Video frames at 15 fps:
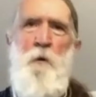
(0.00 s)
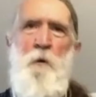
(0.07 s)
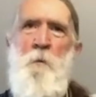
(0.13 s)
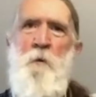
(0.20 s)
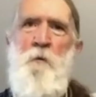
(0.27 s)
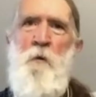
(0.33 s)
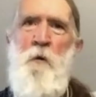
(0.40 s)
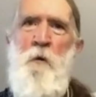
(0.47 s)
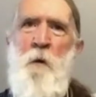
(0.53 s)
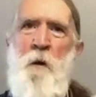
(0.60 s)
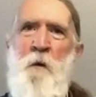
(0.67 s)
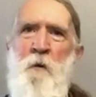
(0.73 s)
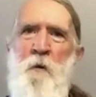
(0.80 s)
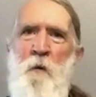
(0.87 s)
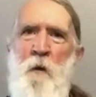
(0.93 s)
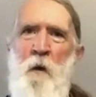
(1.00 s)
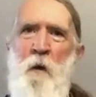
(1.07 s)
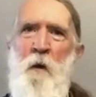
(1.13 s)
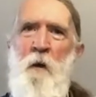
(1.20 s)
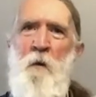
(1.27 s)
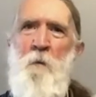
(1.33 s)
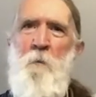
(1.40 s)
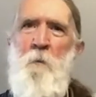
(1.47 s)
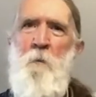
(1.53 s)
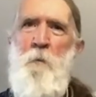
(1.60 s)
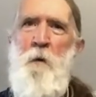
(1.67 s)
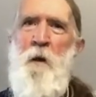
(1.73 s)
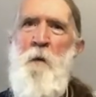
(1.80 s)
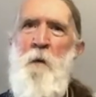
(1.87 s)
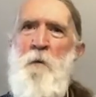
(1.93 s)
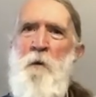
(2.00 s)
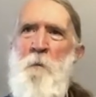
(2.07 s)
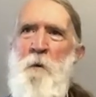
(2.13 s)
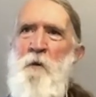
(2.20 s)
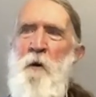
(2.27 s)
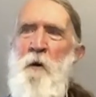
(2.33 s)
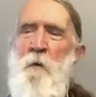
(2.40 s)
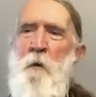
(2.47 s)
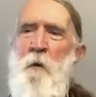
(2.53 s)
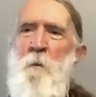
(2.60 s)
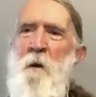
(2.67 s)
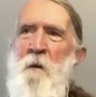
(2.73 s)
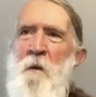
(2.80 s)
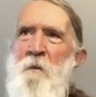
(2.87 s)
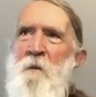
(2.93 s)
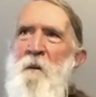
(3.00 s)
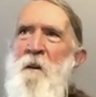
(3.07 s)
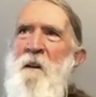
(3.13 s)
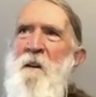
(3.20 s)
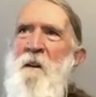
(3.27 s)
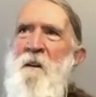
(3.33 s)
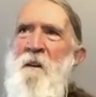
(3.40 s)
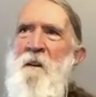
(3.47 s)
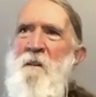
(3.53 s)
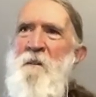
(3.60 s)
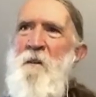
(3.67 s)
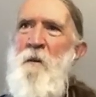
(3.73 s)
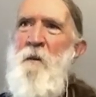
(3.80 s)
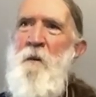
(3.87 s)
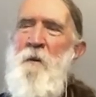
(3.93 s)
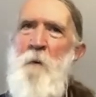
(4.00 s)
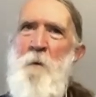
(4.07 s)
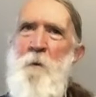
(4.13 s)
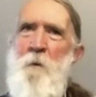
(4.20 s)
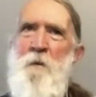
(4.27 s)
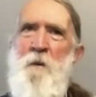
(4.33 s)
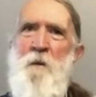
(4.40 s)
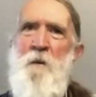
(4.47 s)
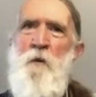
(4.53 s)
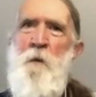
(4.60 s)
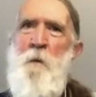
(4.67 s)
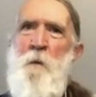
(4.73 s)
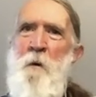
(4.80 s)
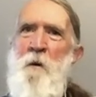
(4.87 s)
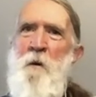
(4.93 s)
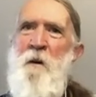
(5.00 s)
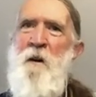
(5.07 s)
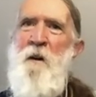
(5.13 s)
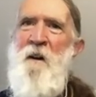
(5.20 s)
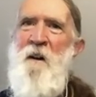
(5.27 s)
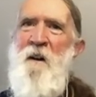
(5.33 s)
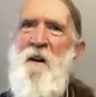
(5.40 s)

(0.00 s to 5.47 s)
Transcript: plumage grew into the breeding plumage over the months. So this obviously is November.